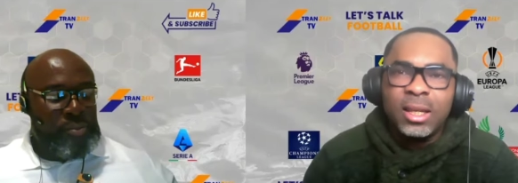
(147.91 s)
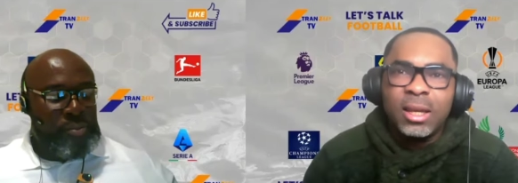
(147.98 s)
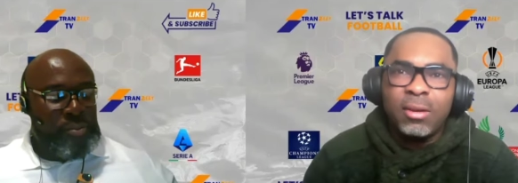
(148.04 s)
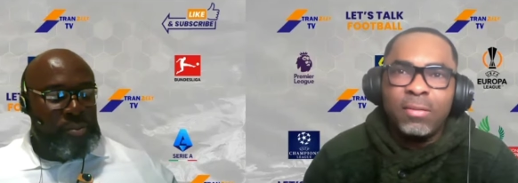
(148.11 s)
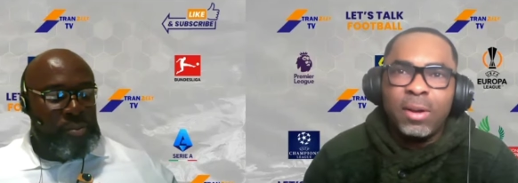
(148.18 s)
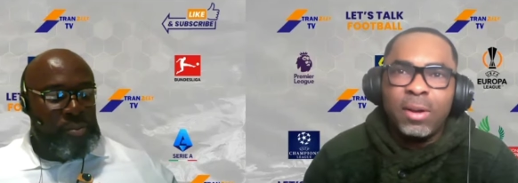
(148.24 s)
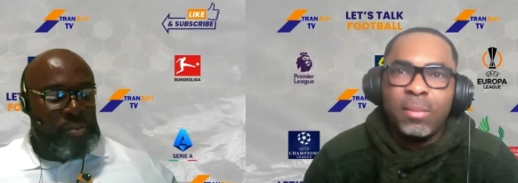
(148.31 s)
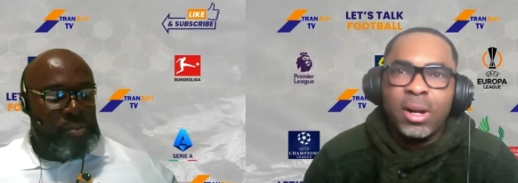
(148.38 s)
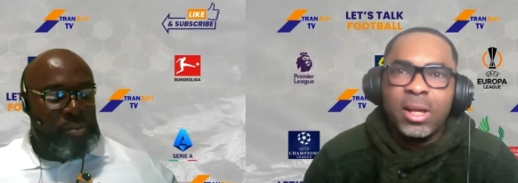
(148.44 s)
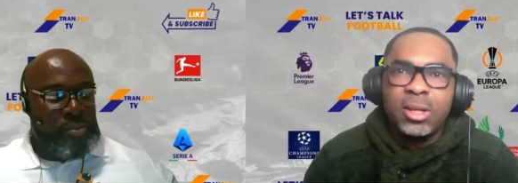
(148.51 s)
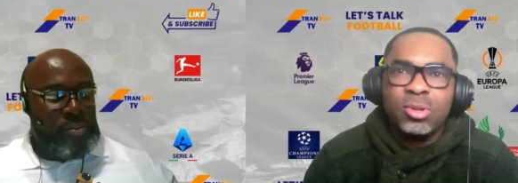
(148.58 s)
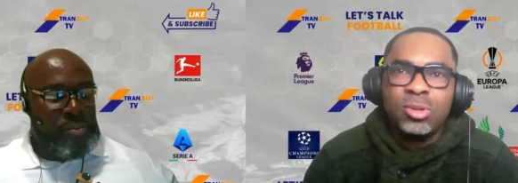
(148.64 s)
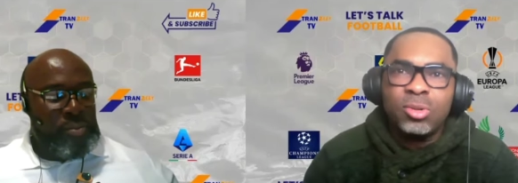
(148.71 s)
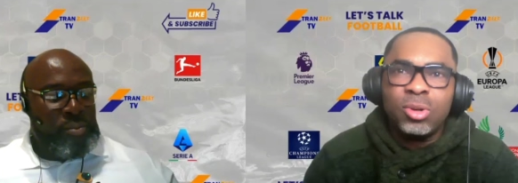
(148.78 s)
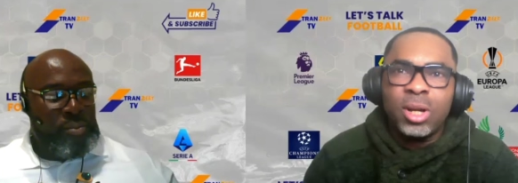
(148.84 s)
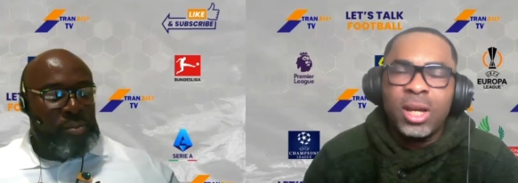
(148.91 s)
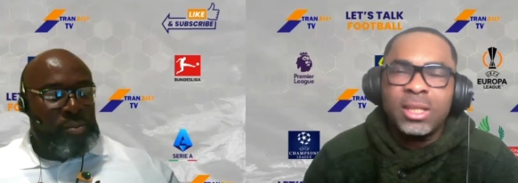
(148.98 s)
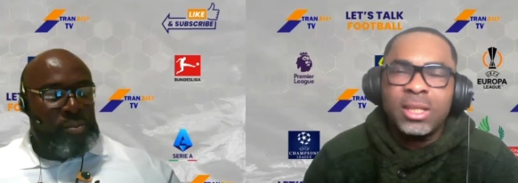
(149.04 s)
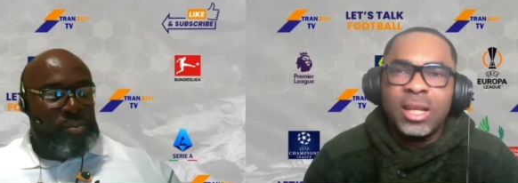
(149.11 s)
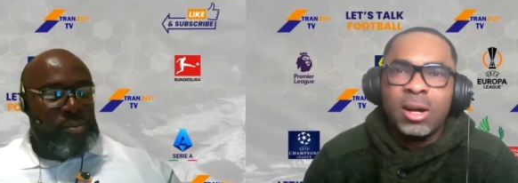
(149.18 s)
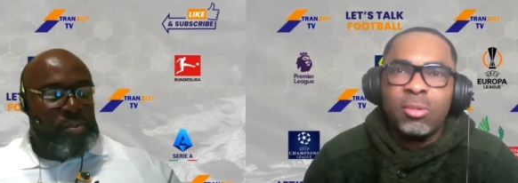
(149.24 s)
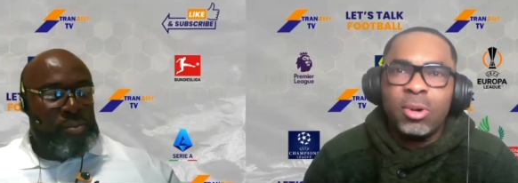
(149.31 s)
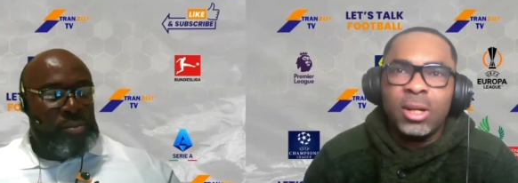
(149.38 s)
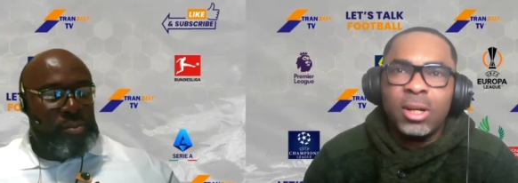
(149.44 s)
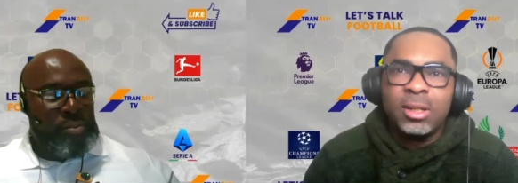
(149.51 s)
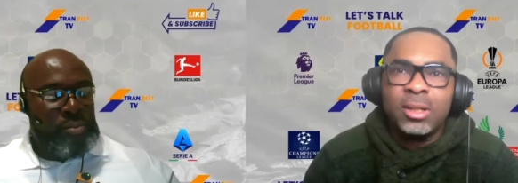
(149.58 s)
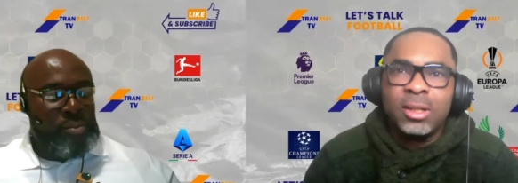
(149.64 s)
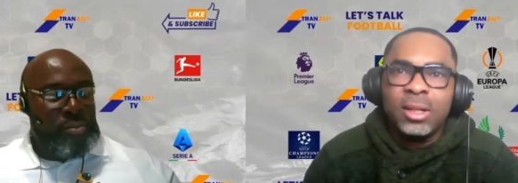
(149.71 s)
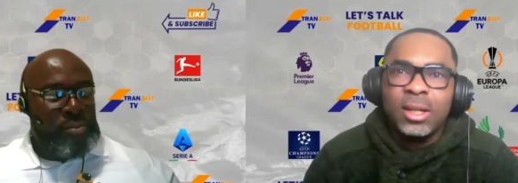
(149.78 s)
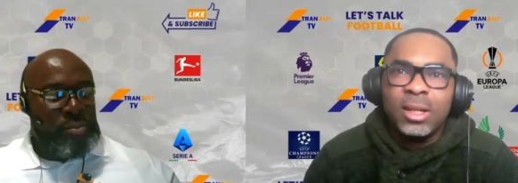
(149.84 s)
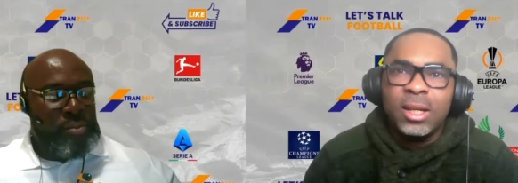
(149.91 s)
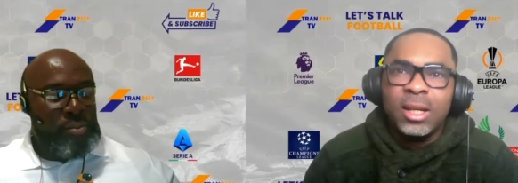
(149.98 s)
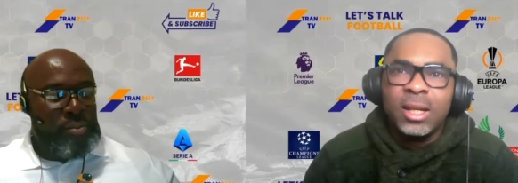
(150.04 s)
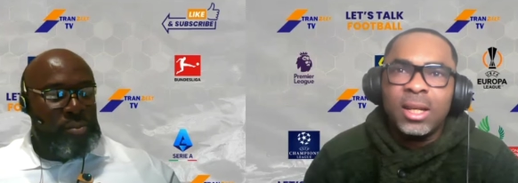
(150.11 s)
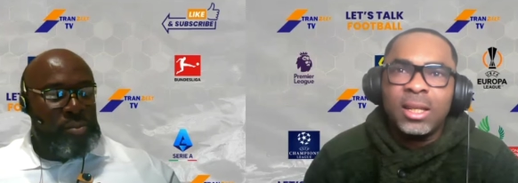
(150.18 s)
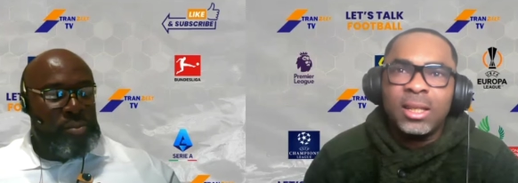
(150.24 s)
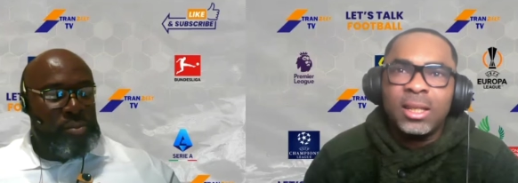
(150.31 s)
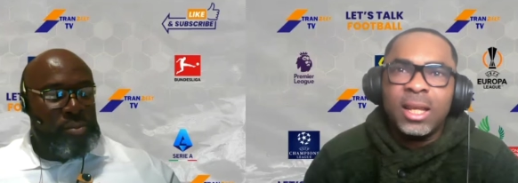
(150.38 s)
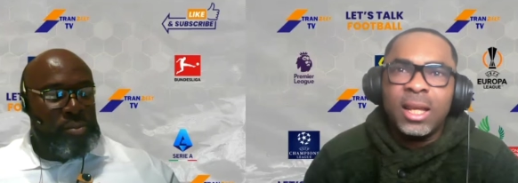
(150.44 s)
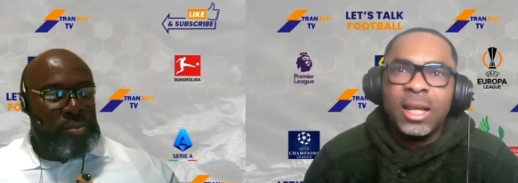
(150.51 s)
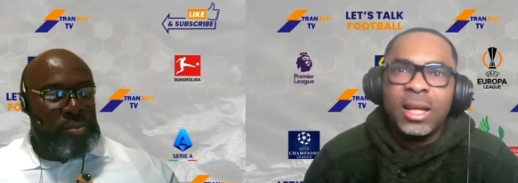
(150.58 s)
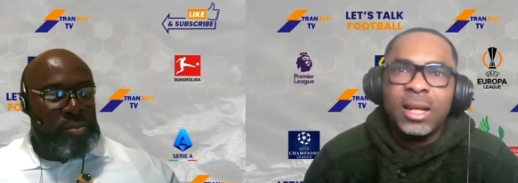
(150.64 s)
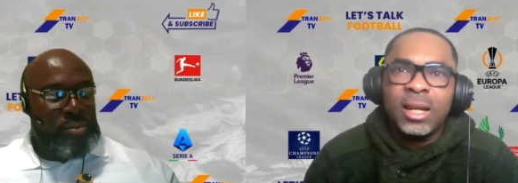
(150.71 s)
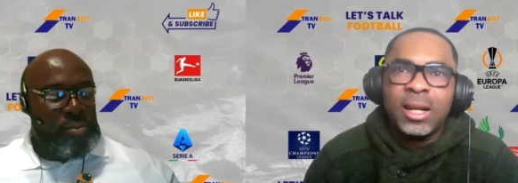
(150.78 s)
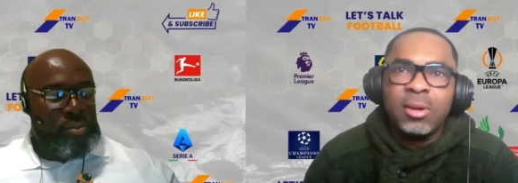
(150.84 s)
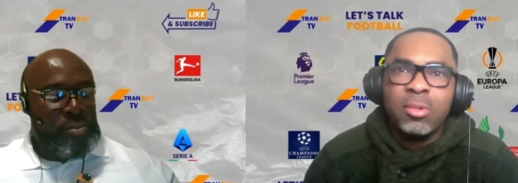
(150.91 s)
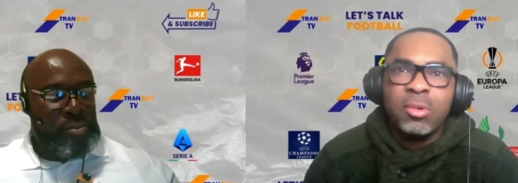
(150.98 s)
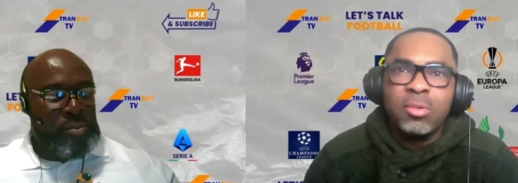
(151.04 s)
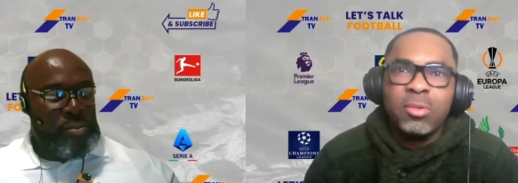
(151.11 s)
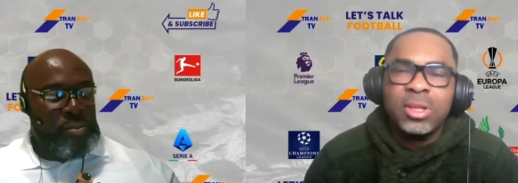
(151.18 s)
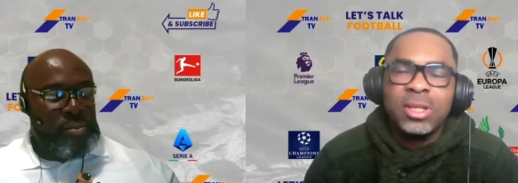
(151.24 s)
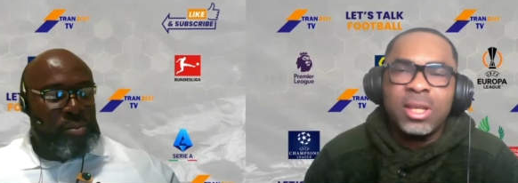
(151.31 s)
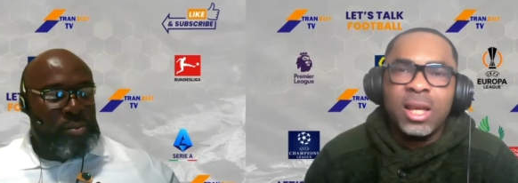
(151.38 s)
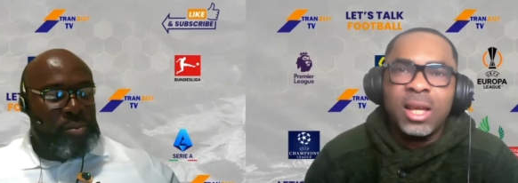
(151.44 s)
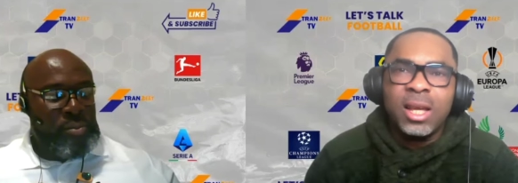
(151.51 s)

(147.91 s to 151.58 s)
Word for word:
Speaker 1: Cape Verde managed to edge that one and uh, away with